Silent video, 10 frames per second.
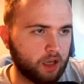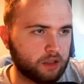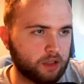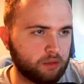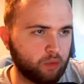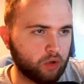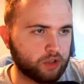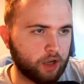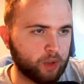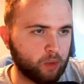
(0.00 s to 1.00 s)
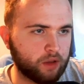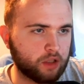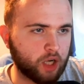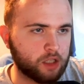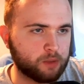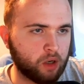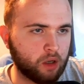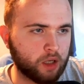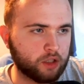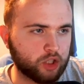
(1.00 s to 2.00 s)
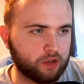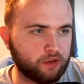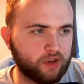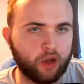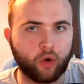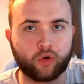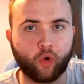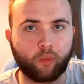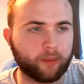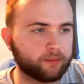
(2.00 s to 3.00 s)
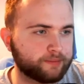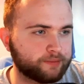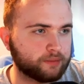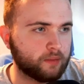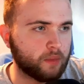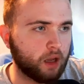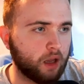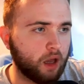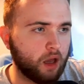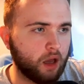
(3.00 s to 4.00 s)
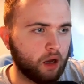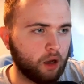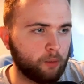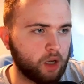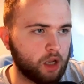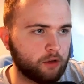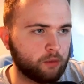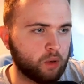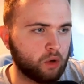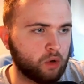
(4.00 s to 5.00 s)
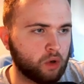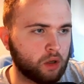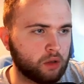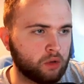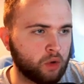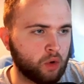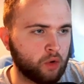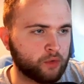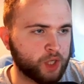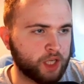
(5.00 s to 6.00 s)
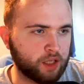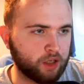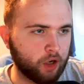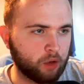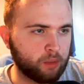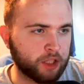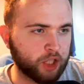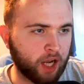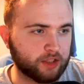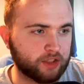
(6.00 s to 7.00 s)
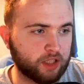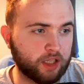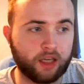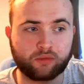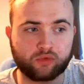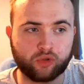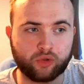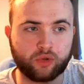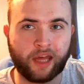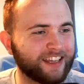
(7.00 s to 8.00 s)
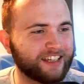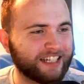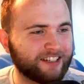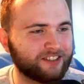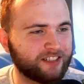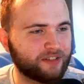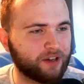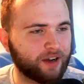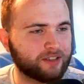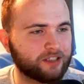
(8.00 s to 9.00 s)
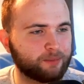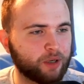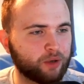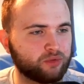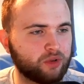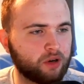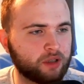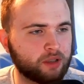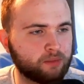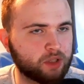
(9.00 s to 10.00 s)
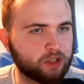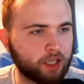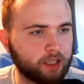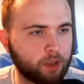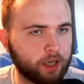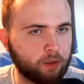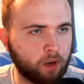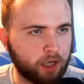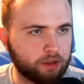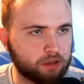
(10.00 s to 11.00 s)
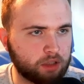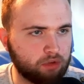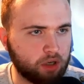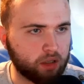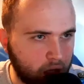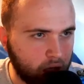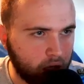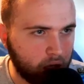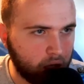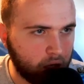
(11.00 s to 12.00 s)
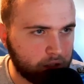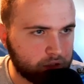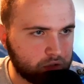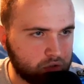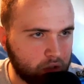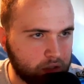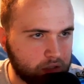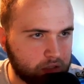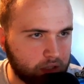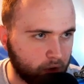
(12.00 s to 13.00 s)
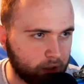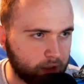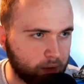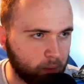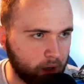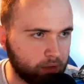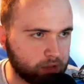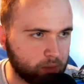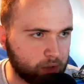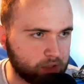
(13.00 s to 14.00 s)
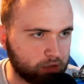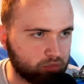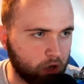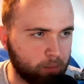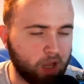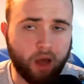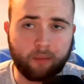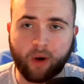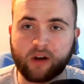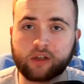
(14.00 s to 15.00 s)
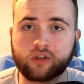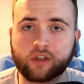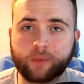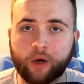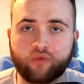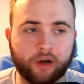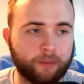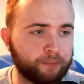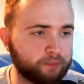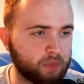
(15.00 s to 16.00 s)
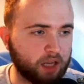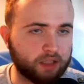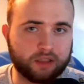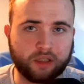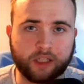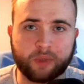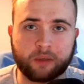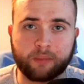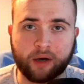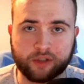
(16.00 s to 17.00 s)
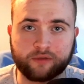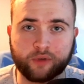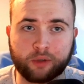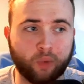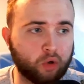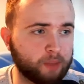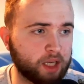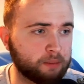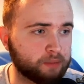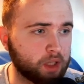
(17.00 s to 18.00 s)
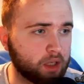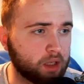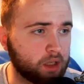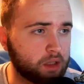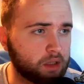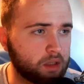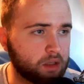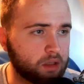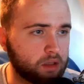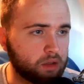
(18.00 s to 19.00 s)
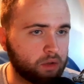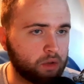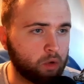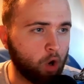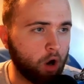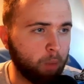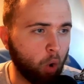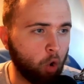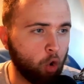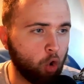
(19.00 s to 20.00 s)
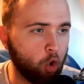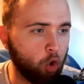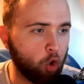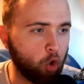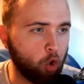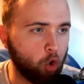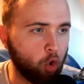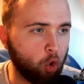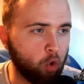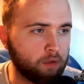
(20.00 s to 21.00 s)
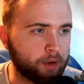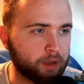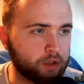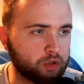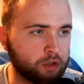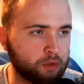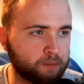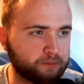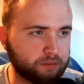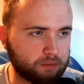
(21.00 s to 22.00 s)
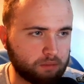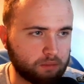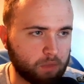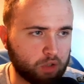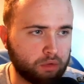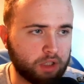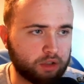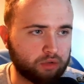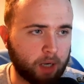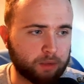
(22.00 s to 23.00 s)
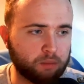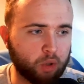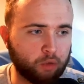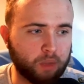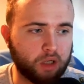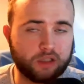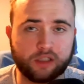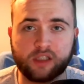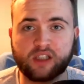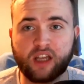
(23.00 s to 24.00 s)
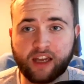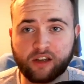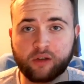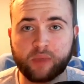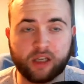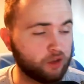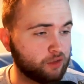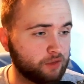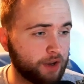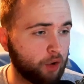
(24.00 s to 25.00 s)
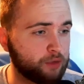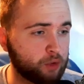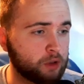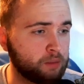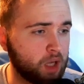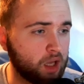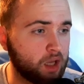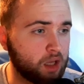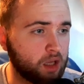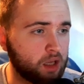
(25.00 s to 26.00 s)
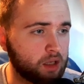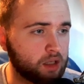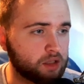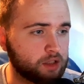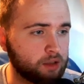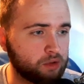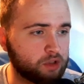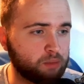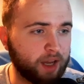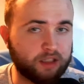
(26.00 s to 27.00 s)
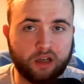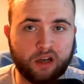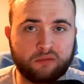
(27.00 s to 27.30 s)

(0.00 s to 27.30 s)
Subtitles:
Team Morgz, help me win the challenge by liking and sharing the video. Nope. Unbelievable. You're freaking garbage at singing. True that. He doesn't even know how to spell rhyme. Shake my head. Wait, doesn't he really? Let's try and see. Where is it where he says rhyme? Apparently he doesn't know how to spell rhyme. That's a bit embarrassing for you, Morgz, mate. You are poor. Very true. You need to rap to Bald Martin. That could be a good video for him. Jill's better.